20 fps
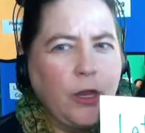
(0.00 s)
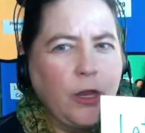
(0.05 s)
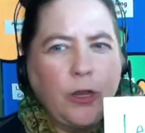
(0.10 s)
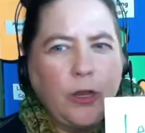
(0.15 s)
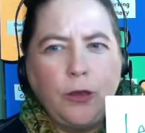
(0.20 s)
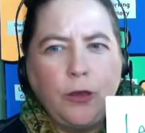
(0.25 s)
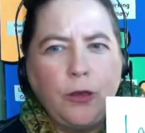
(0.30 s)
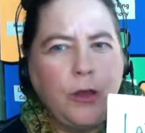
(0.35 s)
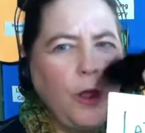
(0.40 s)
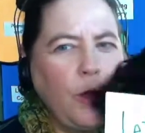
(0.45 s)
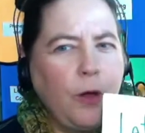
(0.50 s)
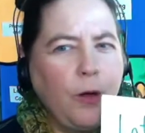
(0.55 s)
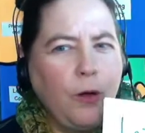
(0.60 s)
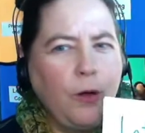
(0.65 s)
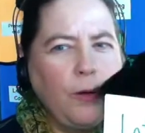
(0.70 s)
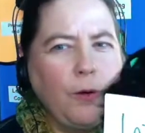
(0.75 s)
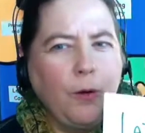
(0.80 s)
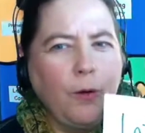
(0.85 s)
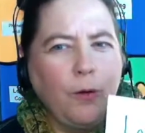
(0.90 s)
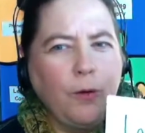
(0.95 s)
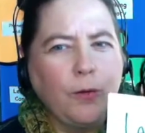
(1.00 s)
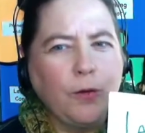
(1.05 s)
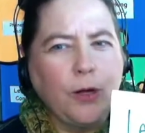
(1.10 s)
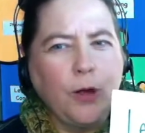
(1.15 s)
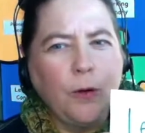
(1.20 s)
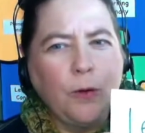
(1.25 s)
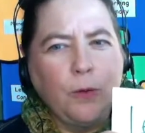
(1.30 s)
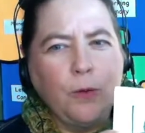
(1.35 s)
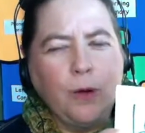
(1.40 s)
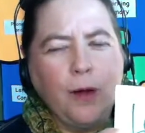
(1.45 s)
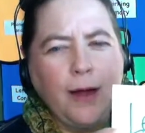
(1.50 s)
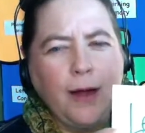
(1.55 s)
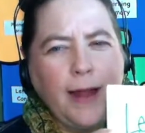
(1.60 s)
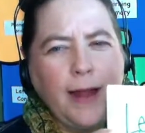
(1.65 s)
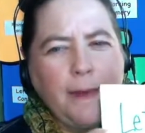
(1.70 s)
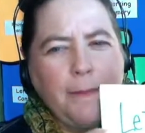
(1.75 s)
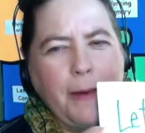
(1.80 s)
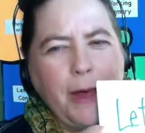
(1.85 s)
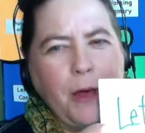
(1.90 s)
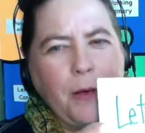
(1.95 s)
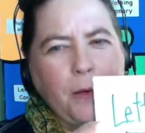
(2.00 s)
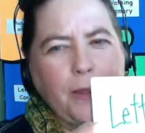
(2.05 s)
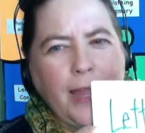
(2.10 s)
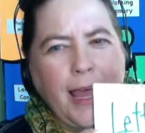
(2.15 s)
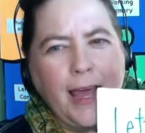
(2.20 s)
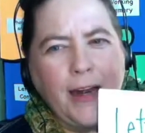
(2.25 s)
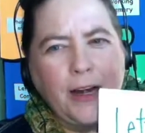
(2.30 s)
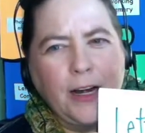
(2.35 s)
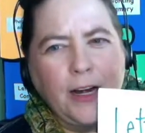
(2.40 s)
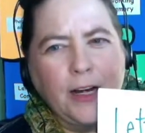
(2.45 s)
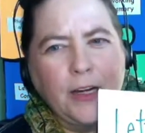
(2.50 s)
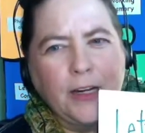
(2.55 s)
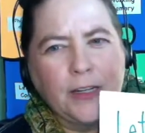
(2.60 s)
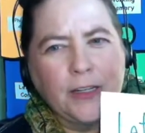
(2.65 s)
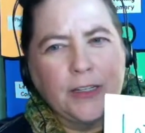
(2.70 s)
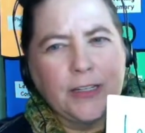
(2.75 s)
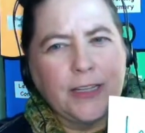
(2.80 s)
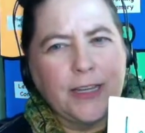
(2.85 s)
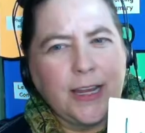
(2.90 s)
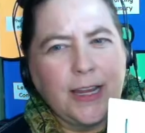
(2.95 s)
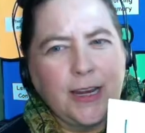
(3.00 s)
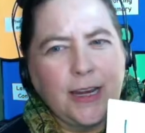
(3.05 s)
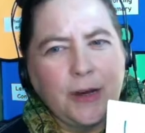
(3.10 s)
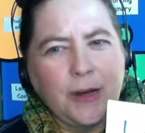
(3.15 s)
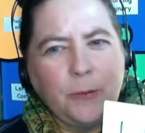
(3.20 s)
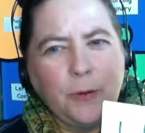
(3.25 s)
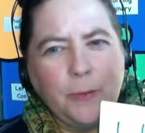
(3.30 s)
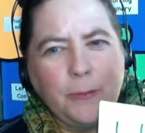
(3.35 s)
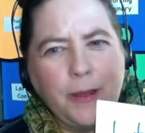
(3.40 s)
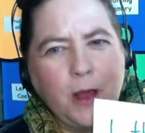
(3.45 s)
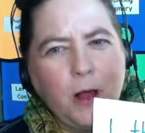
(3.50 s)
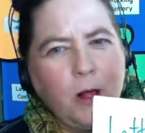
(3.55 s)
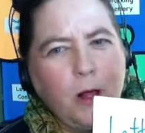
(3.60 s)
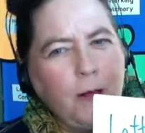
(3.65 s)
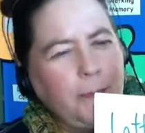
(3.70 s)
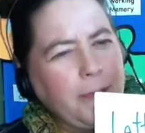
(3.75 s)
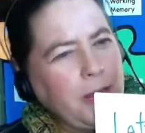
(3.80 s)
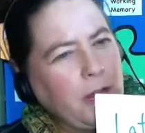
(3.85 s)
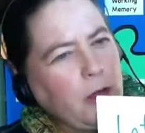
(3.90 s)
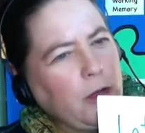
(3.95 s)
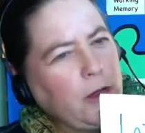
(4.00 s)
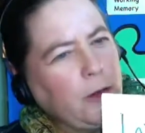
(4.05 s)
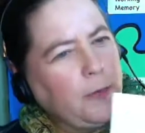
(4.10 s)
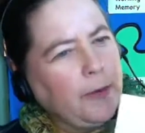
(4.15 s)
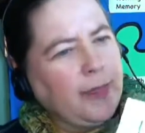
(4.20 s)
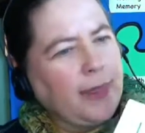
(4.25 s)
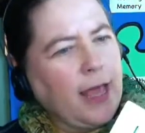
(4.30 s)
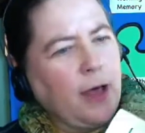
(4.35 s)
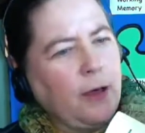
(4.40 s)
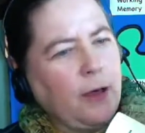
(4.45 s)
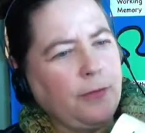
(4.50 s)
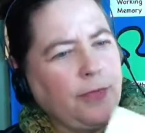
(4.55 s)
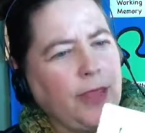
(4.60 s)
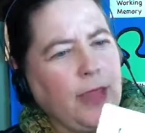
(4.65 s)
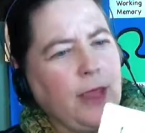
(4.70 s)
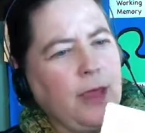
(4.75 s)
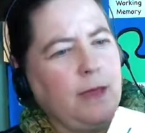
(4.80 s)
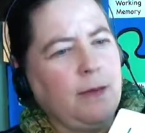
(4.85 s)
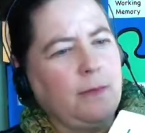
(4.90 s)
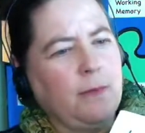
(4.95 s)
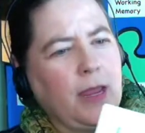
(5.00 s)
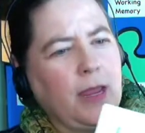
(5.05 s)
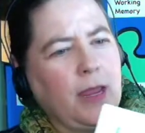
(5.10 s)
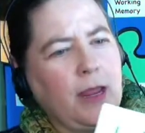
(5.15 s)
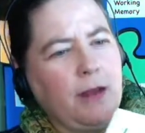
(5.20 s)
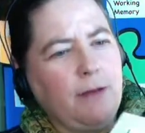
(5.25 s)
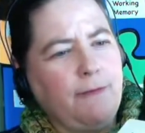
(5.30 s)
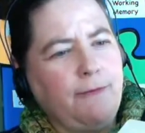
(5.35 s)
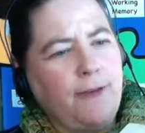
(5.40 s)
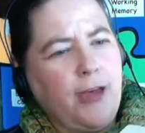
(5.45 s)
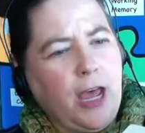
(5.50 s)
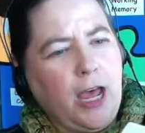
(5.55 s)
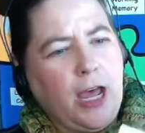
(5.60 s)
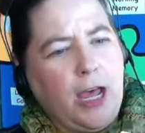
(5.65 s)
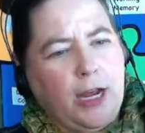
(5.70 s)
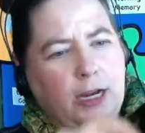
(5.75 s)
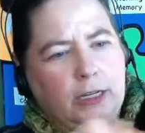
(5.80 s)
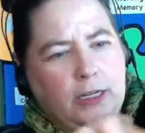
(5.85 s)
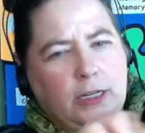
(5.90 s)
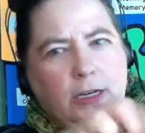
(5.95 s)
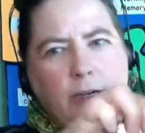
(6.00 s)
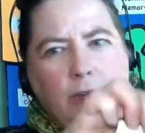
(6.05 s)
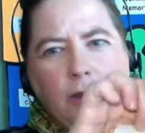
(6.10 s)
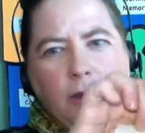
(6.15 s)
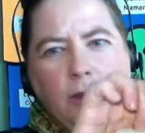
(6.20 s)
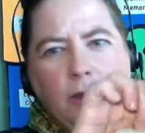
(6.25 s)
No, don't worry about letters. It will all be good without them. In fact,